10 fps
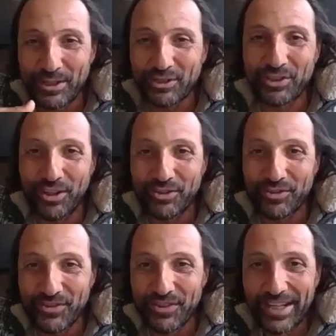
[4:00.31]
much
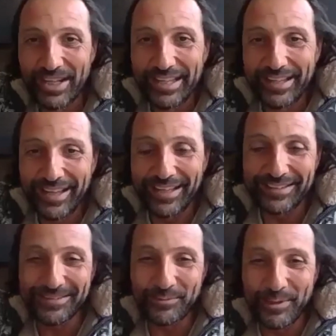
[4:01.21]
larger
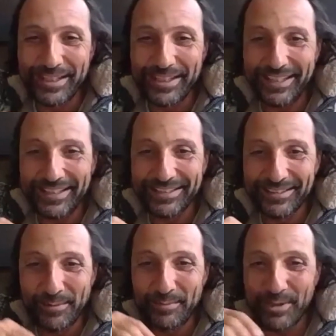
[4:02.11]
and really
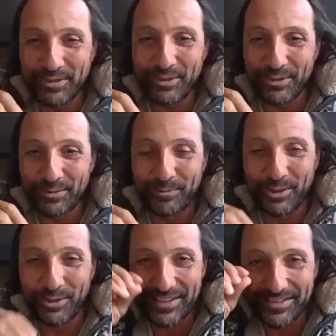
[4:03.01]
the material
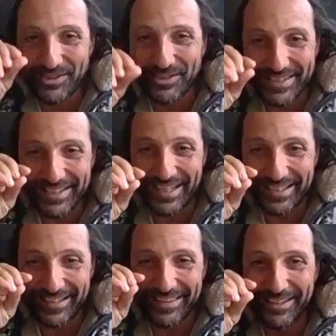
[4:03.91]
world is just
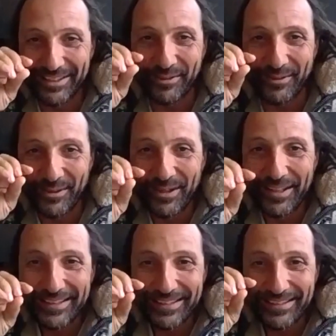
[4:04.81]
like a little
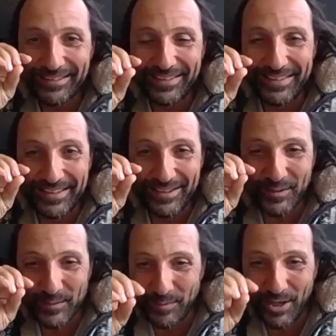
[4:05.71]

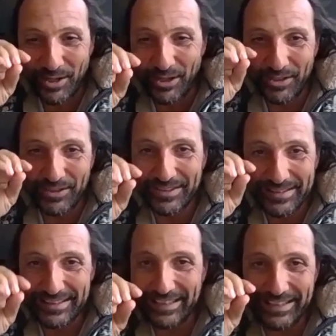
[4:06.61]

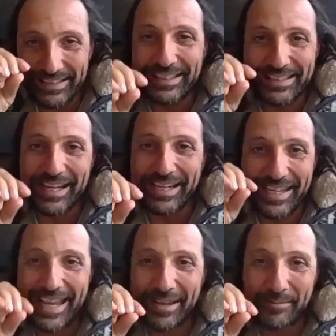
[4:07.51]
small teeny
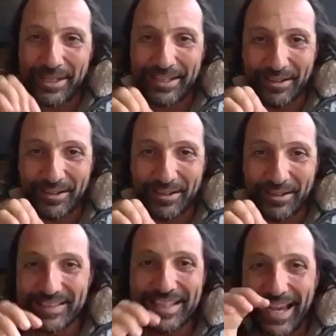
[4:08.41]
dynamic of
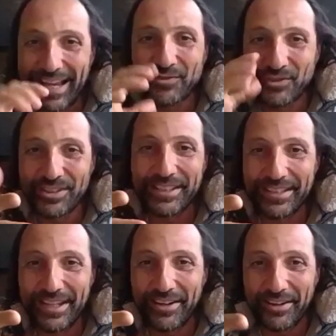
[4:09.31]
what's actually
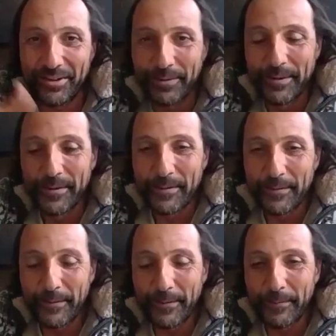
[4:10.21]
there
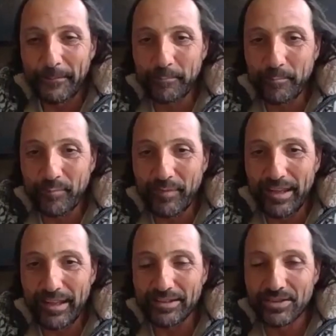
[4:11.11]
um,
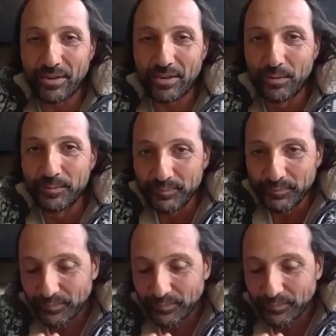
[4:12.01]
and so